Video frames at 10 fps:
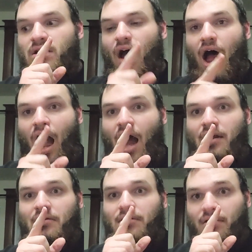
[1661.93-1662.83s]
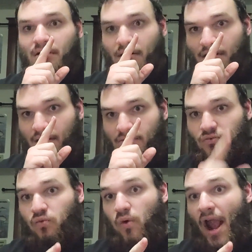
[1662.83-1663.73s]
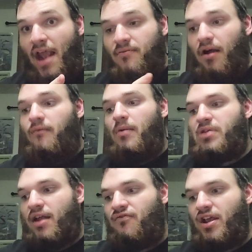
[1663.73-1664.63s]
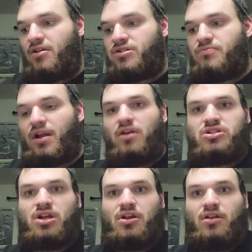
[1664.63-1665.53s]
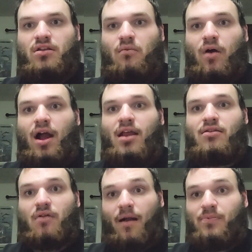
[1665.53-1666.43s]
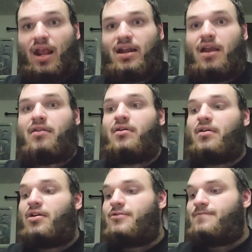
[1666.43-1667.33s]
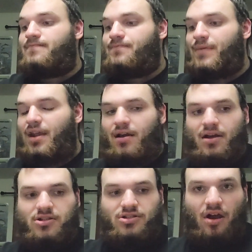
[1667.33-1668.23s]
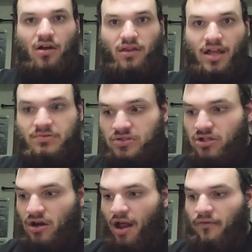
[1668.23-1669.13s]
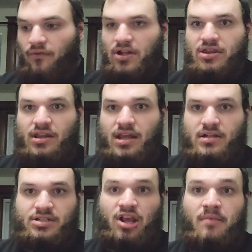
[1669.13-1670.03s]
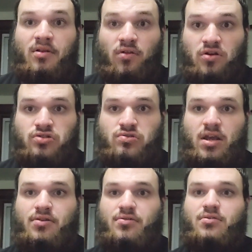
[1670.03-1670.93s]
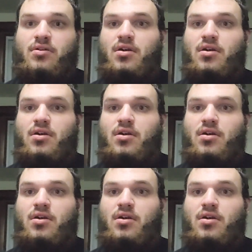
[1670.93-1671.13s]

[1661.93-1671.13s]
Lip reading: odd wave of updated figures, but I'll show you why they're updated. So let's first start off with the Sammy Lawrence figure.